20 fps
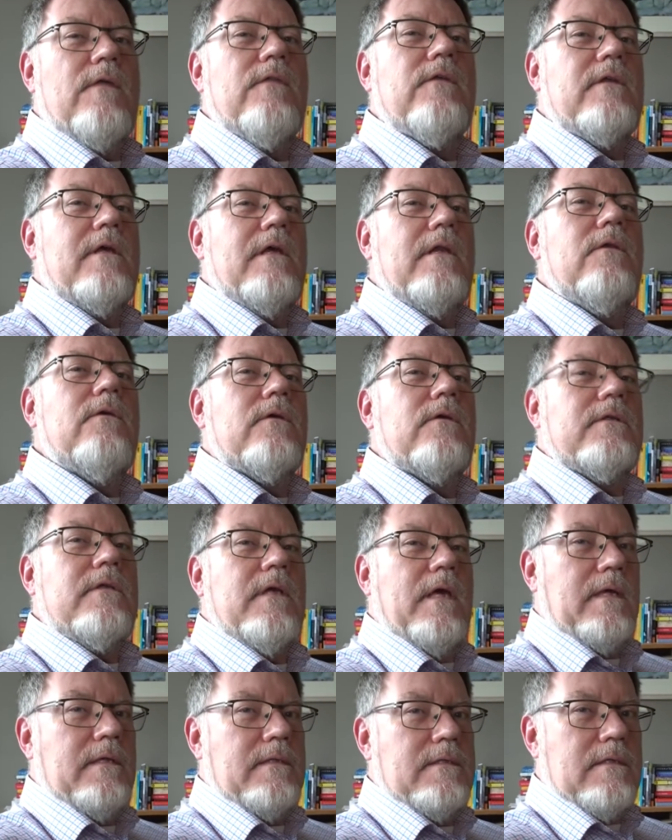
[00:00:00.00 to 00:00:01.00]
that I looked
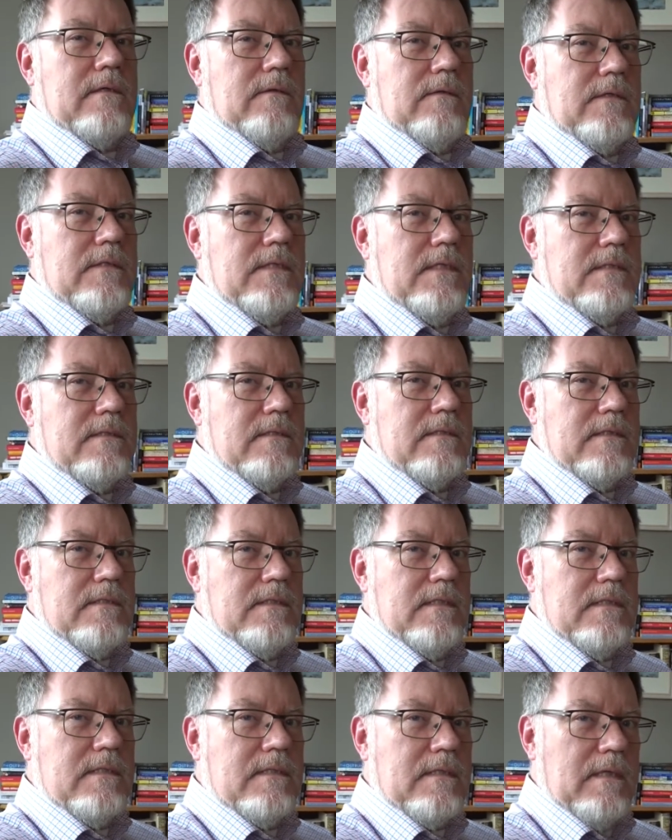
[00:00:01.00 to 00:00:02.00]
at. So this
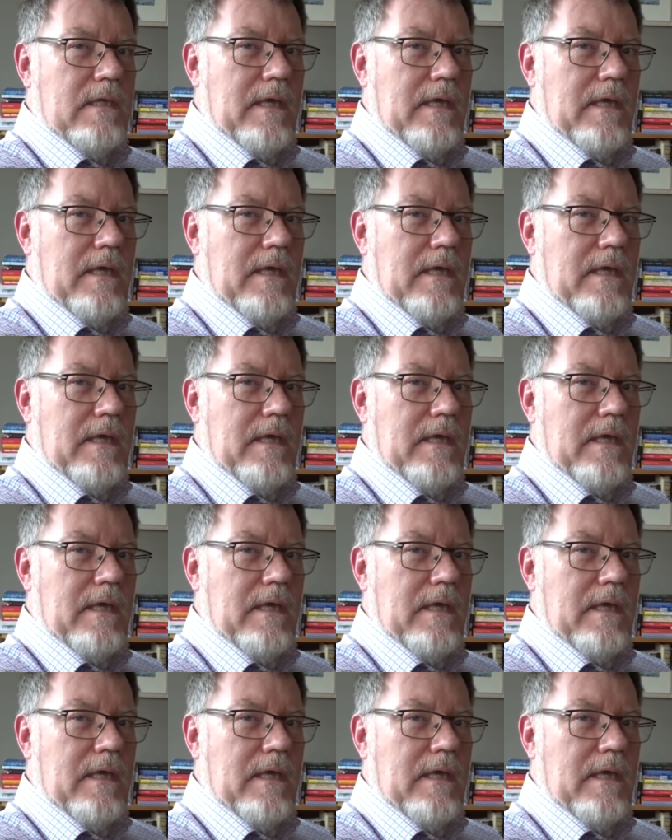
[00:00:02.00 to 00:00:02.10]
is